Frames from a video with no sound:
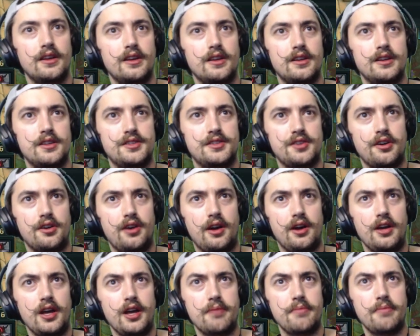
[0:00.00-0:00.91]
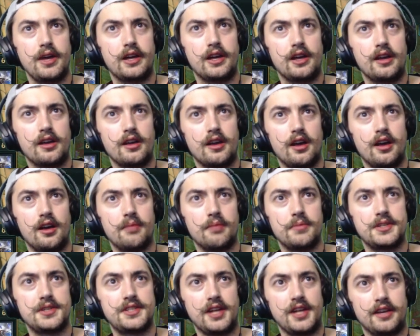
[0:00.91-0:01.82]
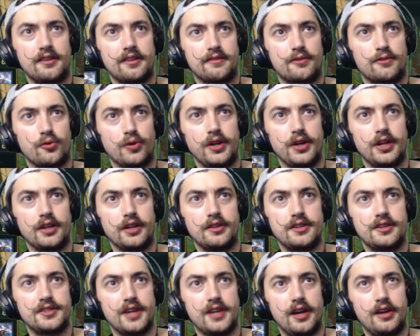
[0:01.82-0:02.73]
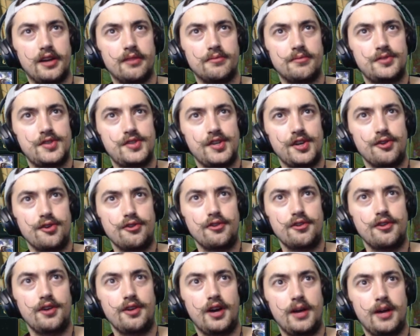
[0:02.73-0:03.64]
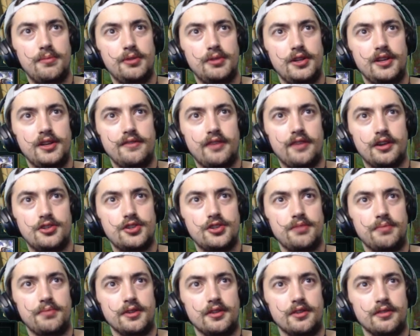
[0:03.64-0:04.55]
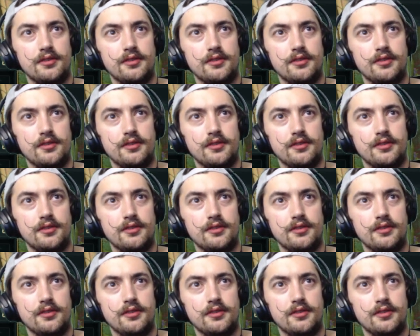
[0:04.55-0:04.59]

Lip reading: So I am making a mistake of greeting these items here. I believe I should be